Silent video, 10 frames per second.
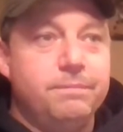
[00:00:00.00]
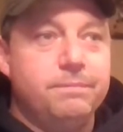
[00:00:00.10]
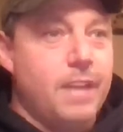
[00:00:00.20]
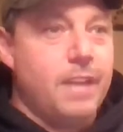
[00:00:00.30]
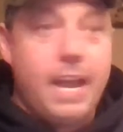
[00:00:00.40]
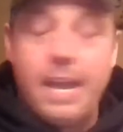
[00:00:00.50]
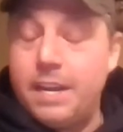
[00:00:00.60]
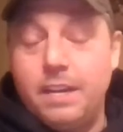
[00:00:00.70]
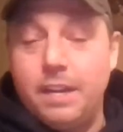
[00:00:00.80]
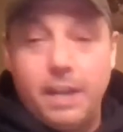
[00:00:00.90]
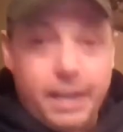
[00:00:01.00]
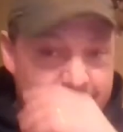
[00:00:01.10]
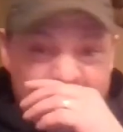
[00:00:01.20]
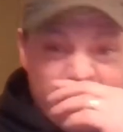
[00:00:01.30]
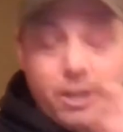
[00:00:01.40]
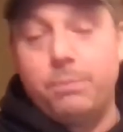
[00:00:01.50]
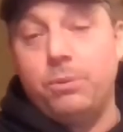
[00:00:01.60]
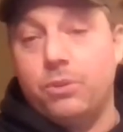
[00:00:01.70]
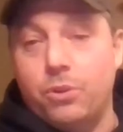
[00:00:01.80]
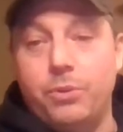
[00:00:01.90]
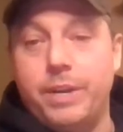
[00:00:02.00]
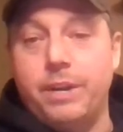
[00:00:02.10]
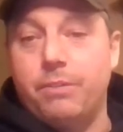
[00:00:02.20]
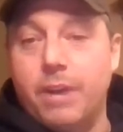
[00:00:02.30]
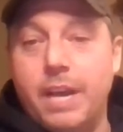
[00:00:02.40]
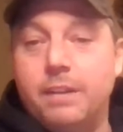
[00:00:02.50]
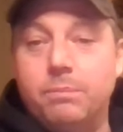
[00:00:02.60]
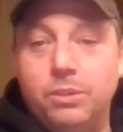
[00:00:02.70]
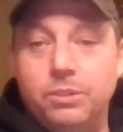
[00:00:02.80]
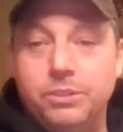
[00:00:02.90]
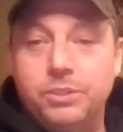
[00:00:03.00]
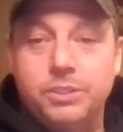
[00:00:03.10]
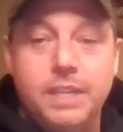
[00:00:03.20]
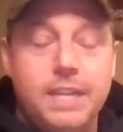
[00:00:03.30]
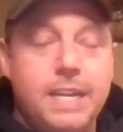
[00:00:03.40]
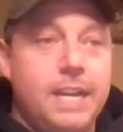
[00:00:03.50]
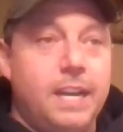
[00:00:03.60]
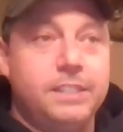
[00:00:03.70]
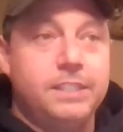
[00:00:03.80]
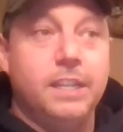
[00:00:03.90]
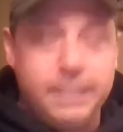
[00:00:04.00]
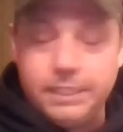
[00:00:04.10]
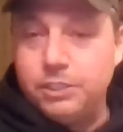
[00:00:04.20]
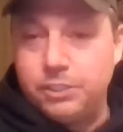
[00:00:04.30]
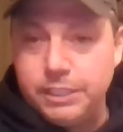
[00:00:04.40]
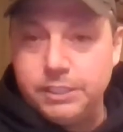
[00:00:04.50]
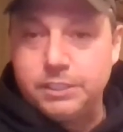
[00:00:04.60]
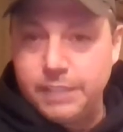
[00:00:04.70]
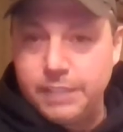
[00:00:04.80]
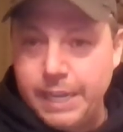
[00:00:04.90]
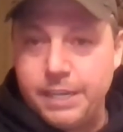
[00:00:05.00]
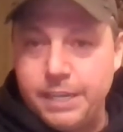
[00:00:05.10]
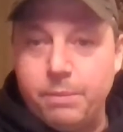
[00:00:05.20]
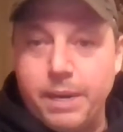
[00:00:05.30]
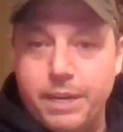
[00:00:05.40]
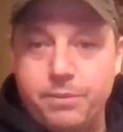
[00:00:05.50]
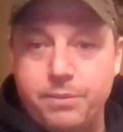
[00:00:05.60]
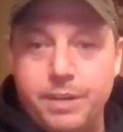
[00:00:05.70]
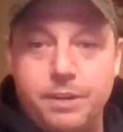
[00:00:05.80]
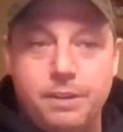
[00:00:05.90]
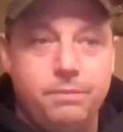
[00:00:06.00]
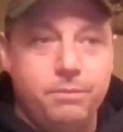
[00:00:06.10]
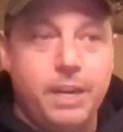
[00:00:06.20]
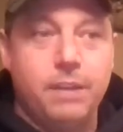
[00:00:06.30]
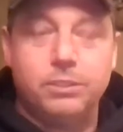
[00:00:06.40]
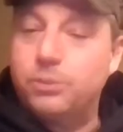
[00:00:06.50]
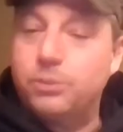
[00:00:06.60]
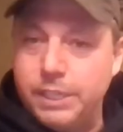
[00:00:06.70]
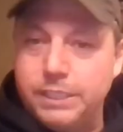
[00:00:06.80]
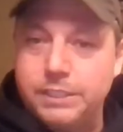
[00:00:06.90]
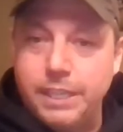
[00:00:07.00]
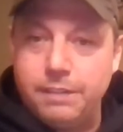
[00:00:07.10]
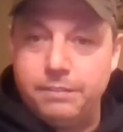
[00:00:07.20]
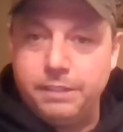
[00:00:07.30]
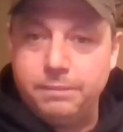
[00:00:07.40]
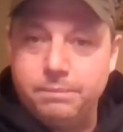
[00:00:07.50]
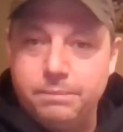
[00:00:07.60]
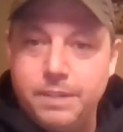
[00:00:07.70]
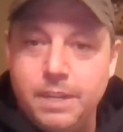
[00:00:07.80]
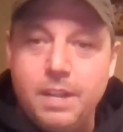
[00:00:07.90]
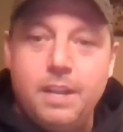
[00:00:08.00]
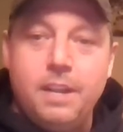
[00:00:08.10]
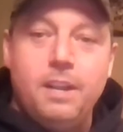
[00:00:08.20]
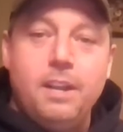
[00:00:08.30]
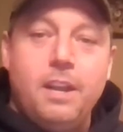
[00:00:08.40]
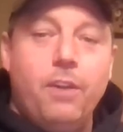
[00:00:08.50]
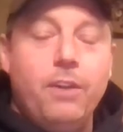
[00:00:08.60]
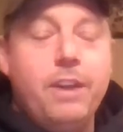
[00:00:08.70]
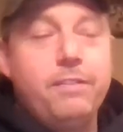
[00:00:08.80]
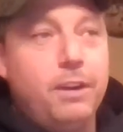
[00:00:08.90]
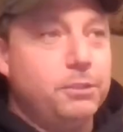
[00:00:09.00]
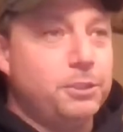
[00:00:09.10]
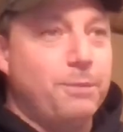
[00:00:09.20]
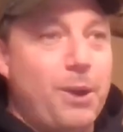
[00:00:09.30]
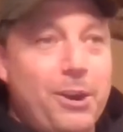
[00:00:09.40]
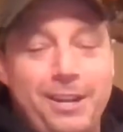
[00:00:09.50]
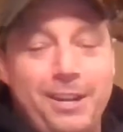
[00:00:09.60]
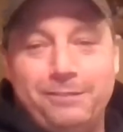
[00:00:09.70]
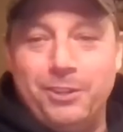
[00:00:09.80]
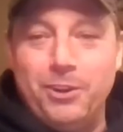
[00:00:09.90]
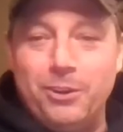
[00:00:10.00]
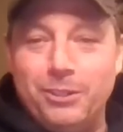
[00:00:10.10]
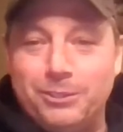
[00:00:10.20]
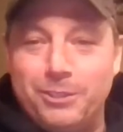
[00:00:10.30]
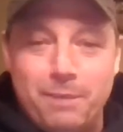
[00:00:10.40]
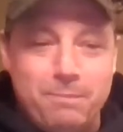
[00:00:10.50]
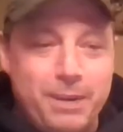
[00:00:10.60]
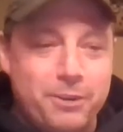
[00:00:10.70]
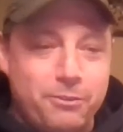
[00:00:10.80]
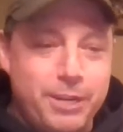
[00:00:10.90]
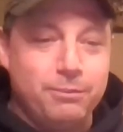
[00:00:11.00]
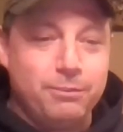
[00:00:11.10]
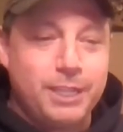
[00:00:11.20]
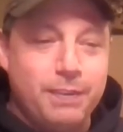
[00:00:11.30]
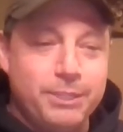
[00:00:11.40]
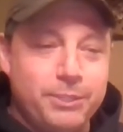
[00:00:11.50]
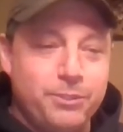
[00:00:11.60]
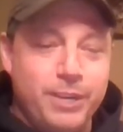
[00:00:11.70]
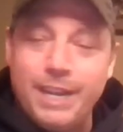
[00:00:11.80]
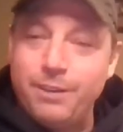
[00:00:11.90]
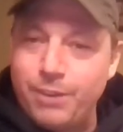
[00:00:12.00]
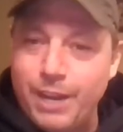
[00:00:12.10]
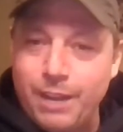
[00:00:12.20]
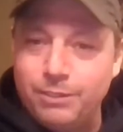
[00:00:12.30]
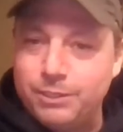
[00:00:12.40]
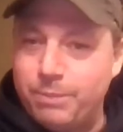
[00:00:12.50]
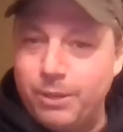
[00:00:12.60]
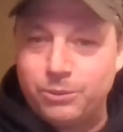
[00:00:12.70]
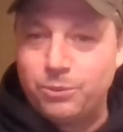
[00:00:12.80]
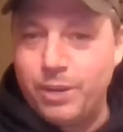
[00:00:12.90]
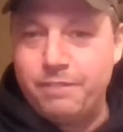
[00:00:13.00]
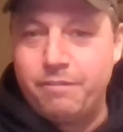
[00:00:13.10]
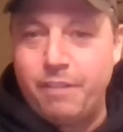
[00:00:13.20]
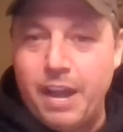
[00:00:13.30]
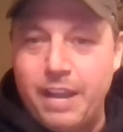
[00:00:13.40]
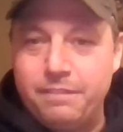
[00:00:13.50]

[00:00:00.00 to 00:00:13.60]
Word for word: had an incredible career riding bulls until injuries ended my career when I was 27. However, I was smart enough to notice that my career was coming to an end when I was about 25,